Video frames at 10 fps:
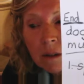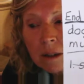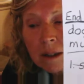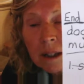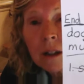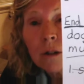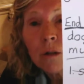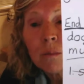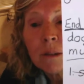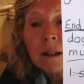the C you
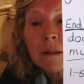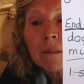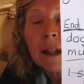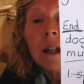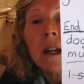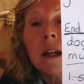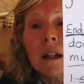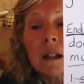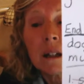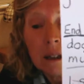must make
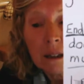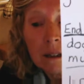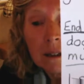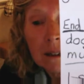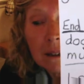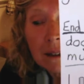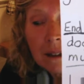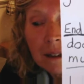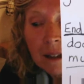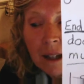K.
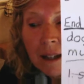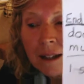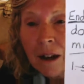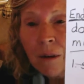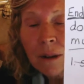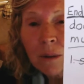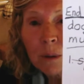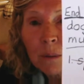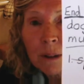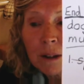And now
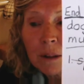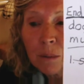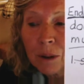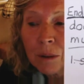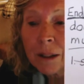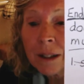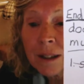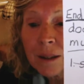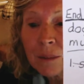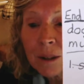we read the word. What is
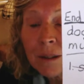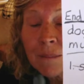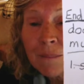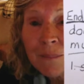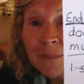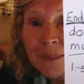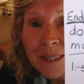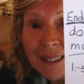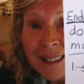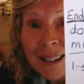the word?
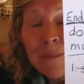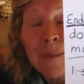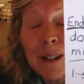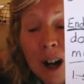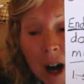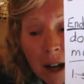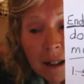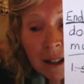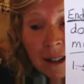Cot.